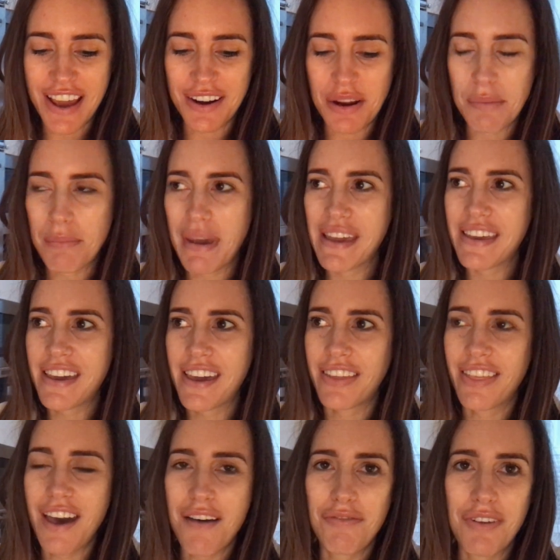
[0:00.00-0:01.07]
and I'm
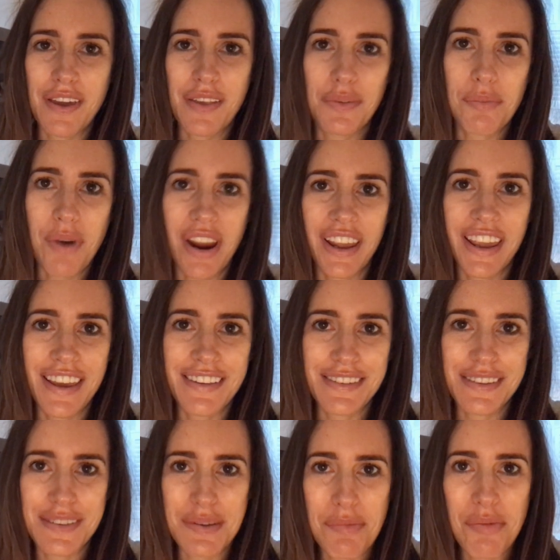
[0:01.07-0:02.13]
making that for his brekkie as
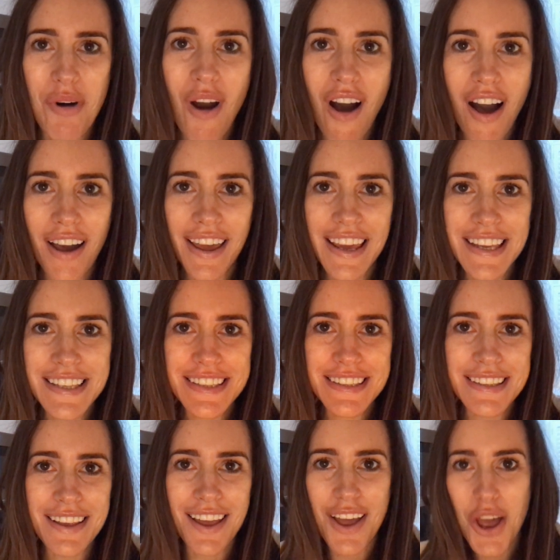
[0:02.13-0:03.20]
a
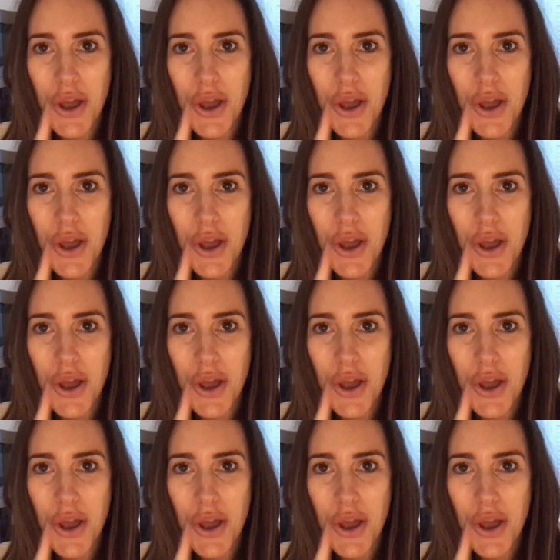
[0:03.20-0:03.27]
surprise.